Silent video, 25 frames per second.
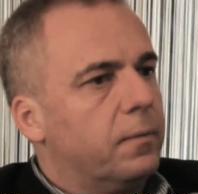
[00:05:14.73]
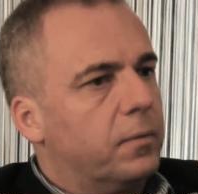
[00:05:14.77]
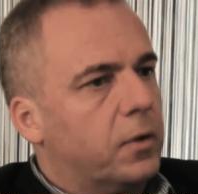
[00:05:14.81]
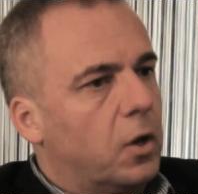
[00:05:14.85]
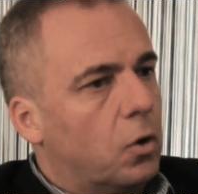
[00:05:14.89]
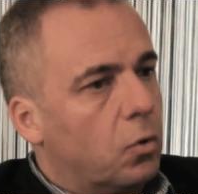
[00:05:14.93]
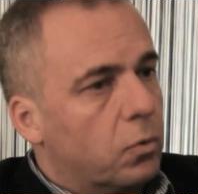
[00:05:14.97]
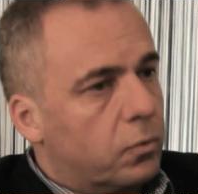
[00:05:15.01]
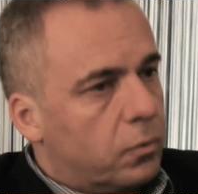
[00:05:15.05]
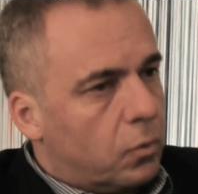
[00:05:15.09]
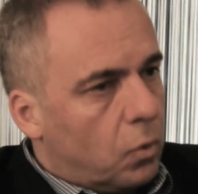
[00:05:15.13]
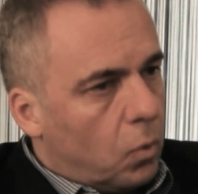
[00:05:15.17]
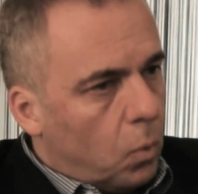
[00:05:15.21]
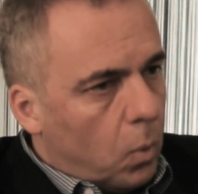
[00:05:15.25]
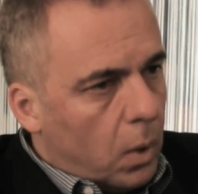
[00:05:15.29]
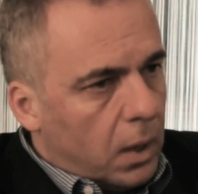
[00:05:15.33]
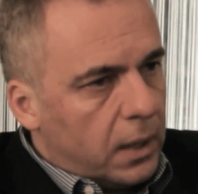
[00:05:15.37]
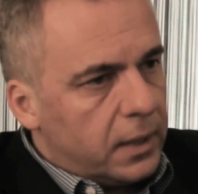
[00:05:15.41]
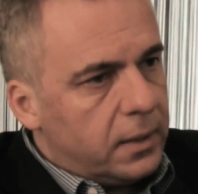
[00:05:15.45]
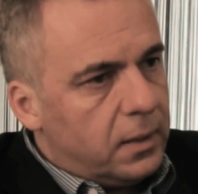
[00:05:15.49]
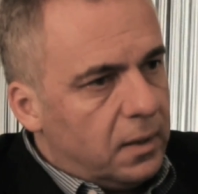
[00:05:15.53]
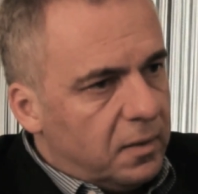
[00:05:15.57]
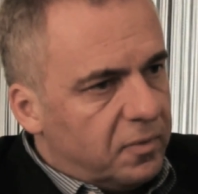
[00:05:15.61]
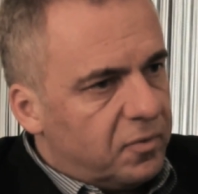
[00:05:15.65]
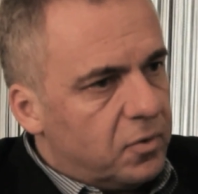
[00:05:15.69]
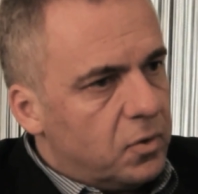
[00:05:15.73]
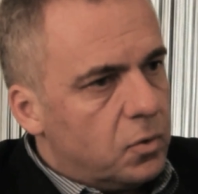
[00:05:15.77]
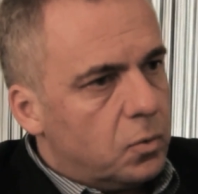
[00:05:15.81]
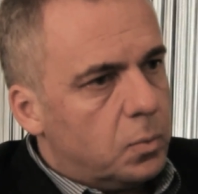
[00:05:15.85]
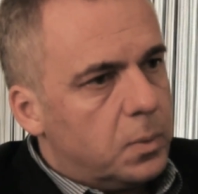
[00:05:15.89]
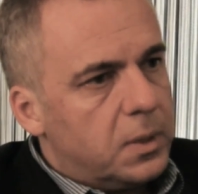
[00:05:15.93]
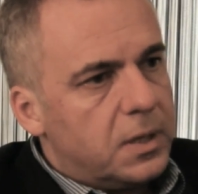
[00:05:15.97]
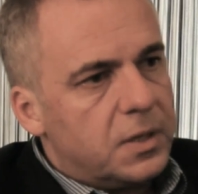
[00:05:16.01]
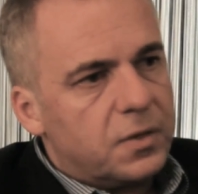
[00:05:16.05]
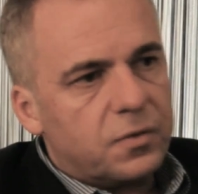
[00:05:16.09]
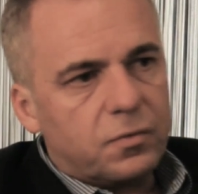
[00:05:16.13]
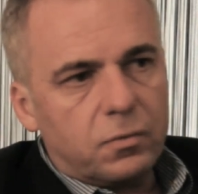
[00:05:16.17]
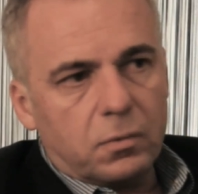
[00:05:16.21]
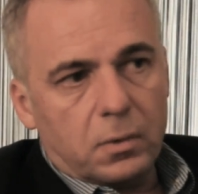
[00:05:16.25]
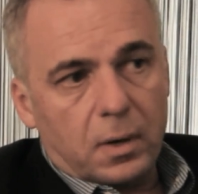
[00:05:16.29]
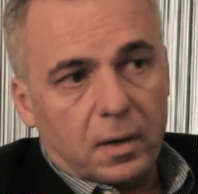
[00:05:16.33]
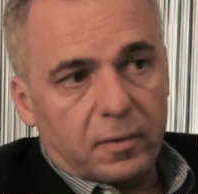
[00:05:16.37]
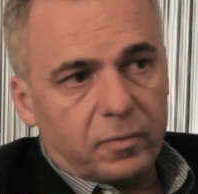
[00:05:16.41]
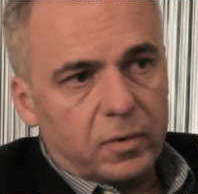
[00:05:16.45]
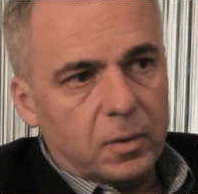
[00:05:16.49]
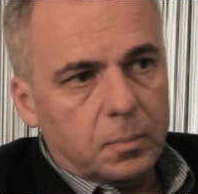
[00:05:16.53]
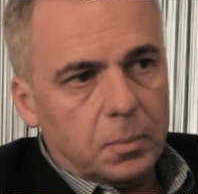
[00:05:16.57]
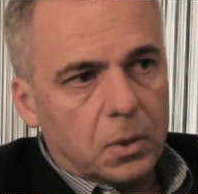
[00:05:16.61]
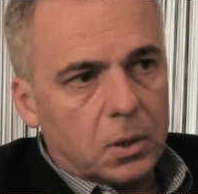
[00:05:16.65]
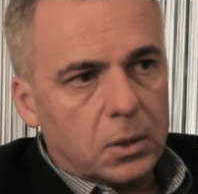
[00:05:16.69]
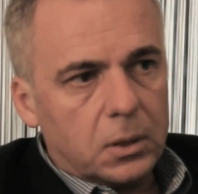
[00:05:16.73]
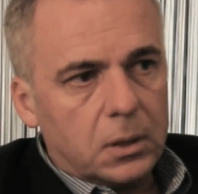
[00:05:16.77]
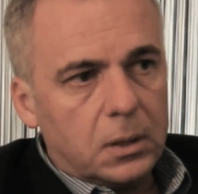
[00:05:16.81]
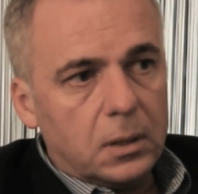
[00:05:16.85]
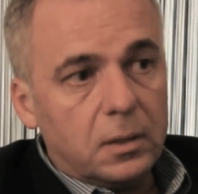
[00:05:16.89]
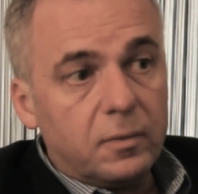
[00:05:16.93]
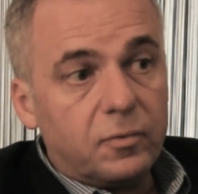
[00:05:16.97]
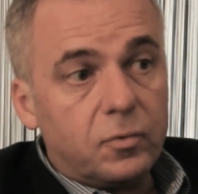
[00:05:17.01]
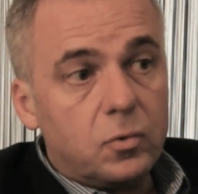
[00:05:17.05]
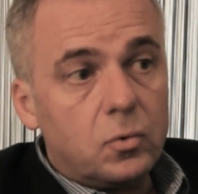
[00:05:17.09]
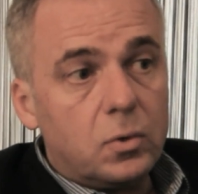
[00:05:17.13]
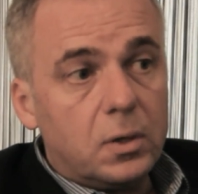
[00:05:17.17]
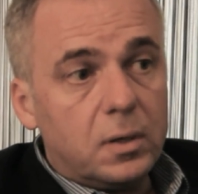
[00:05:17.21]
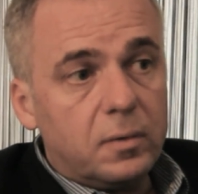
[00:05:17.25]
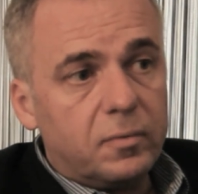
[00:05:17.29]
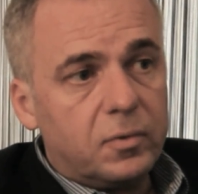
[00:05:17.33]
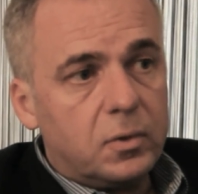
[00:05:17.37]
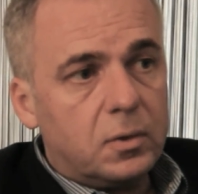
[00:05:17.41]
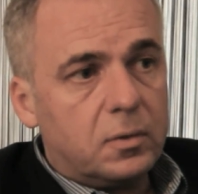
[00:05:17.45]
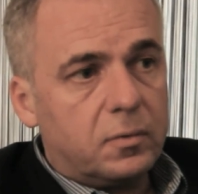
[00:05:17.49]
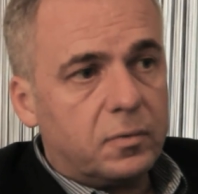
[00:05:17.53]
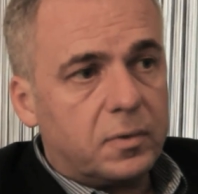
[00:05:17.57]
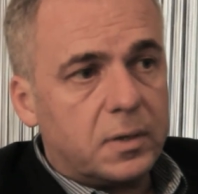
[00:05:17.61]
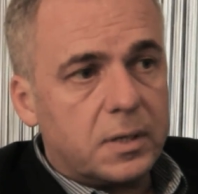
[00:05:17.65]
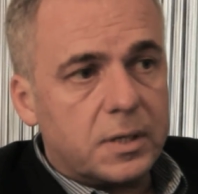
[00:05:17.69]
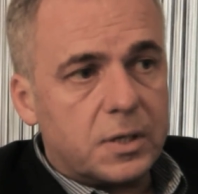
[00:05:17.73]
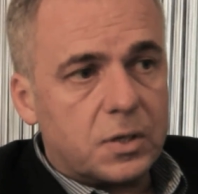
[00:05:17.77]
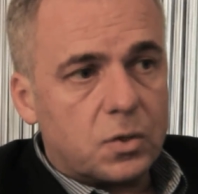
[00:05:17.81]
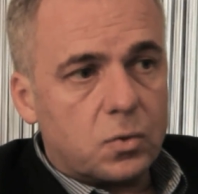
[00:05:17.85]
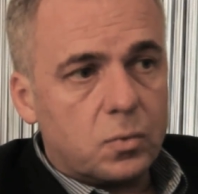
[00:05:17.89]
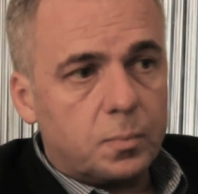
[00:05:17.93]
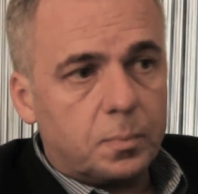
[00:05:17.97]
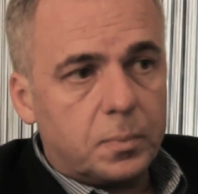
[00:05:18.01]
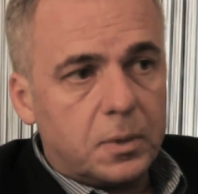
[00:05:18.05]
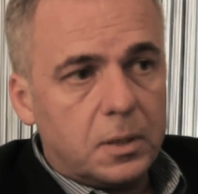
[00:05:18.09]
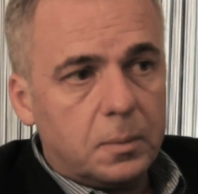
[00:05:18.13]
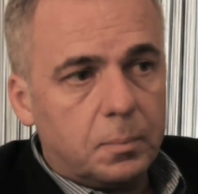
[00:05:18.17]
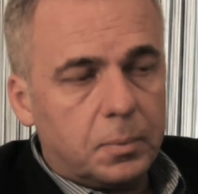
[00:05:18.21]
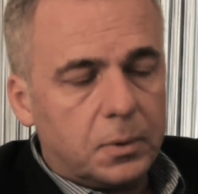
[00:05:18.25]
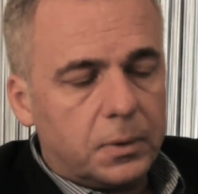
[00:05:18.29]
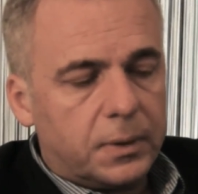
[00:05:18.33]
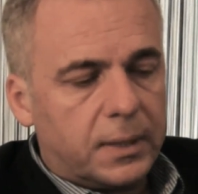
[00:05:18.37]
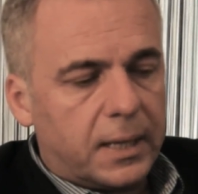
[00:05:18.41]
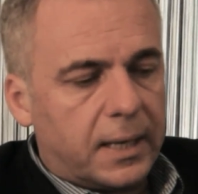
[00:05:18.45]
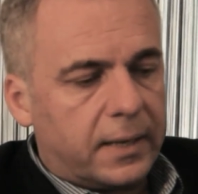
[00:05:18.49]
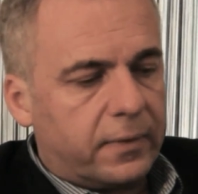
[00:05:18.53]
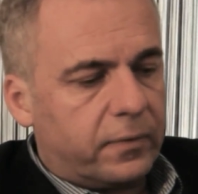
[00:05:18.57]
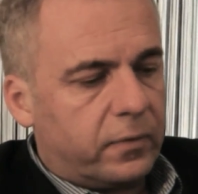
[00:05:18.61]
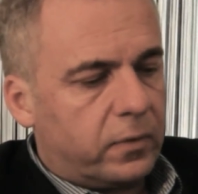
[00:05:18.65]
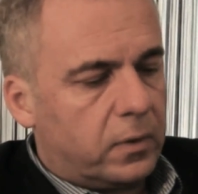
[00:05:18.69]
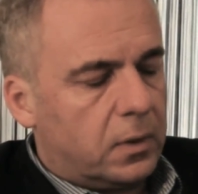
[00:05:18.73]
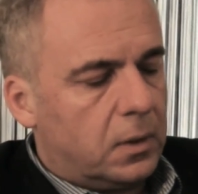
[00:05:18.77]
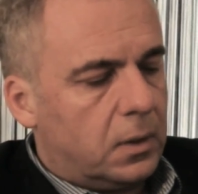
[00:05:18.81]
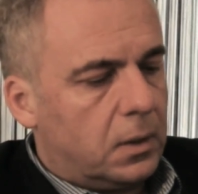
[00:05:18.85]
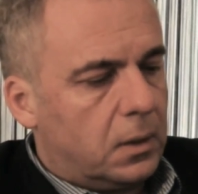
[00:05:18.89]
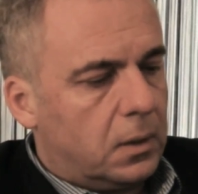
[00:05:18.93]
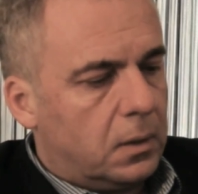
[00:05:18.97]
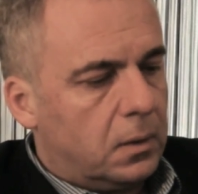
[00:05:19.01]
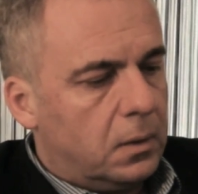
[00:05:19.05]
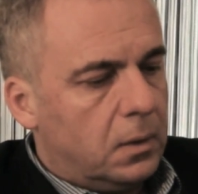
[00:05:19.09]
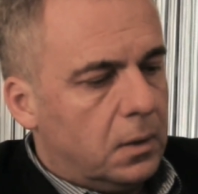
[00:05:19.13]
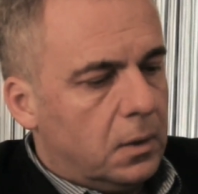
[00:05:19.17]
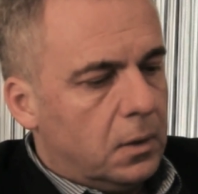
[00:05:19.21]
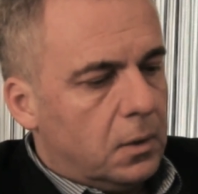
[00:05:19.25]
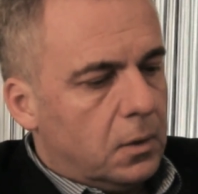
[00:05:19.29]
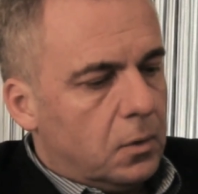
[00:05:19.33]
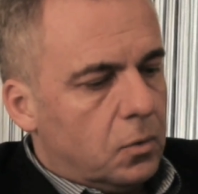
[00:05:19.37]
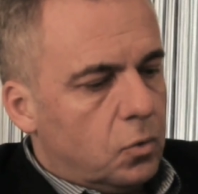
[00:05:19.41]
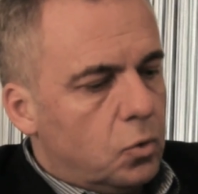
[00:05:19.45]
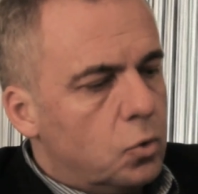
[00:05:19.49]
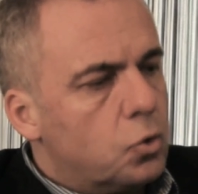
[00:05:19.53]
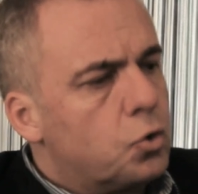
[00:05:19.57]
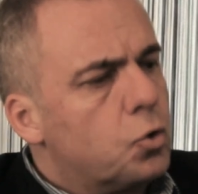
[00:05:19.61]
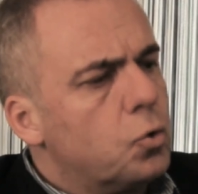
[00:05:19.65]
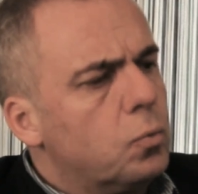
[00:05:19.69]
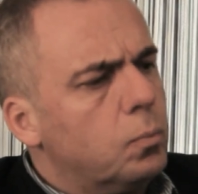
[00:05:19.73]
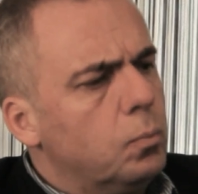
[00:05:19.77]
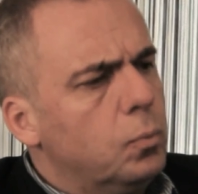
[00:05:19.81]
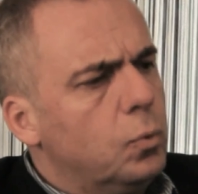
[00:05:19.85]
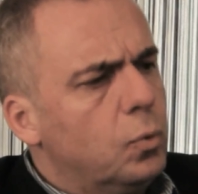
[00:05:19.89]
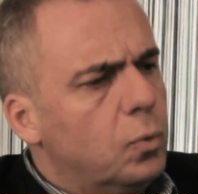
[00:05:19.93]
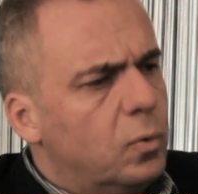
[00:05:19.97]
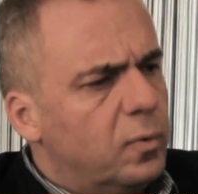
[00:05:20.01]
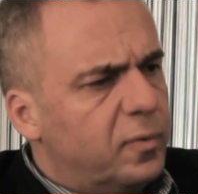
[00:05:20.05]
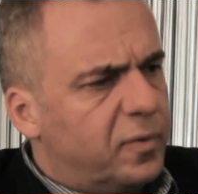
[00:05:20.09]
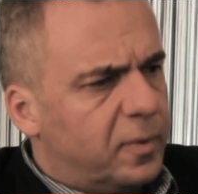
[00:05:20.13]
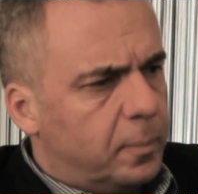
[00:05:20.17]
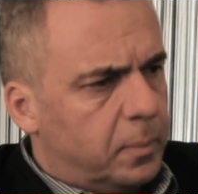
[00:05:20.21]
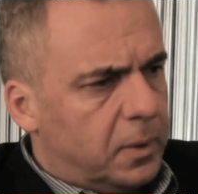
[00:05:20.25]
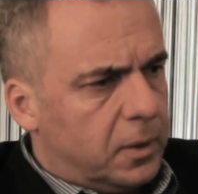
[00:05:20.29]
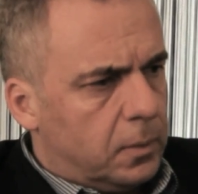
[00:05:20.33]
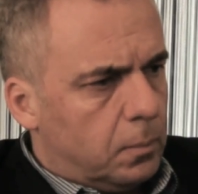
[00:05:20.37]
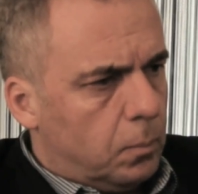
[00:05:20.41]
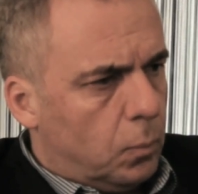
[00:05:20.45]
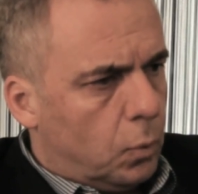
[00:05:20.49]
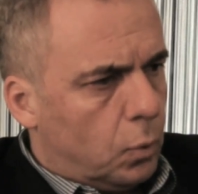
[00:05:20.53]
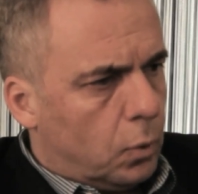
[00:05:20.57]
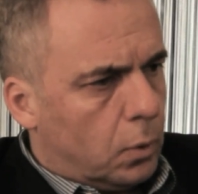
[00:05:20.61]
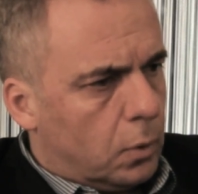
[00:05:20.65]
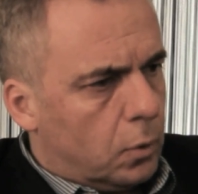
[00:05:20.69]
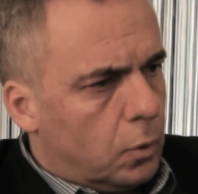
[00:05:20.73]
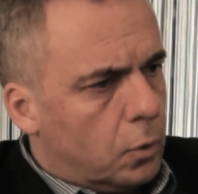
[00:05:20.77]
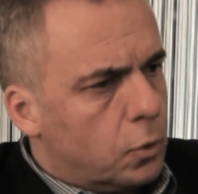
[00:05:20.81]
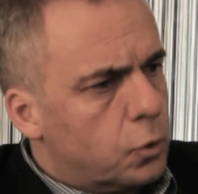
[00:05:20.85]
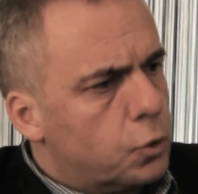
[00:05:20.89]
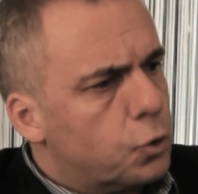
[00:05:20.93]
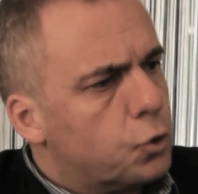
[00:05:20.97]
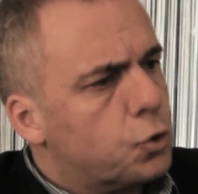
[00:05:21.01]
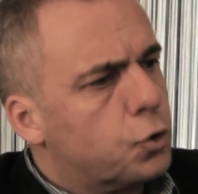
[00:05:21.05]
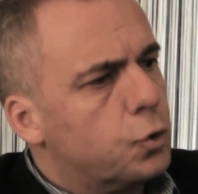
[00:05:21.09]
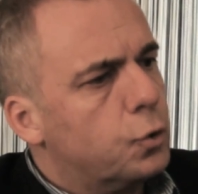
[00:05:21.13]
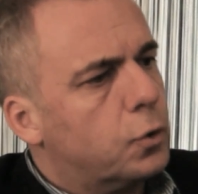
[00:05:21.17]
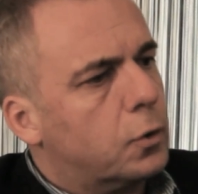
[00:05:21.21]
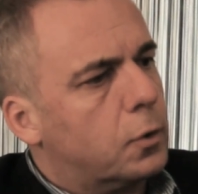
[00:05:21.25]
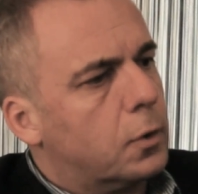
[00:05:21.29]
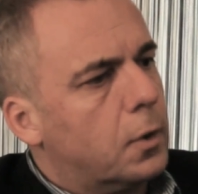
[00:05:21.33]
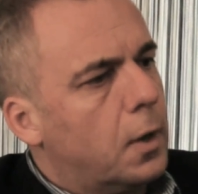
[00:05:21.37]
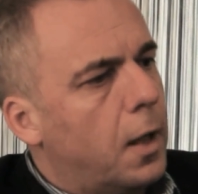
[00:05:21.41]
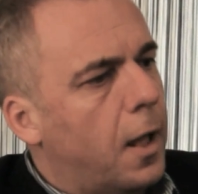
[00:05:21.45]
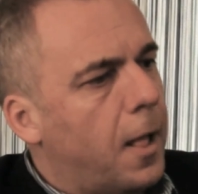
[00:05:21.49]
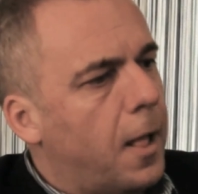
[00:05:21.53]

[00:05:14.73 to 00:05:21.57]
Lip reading: There are quite different ways for everybody. If you give an advice to people that you should move a bit more, or you should